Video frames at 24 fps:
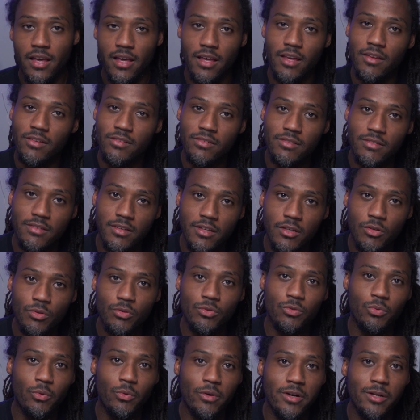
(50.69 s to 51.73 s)
It's still
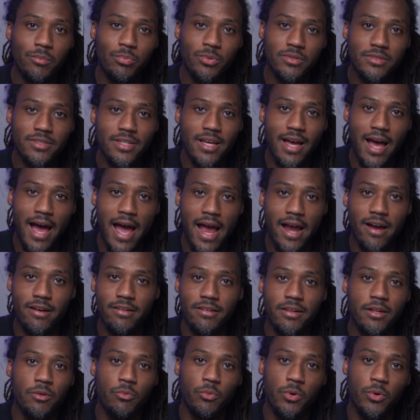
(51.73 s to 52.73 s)
20% higher than it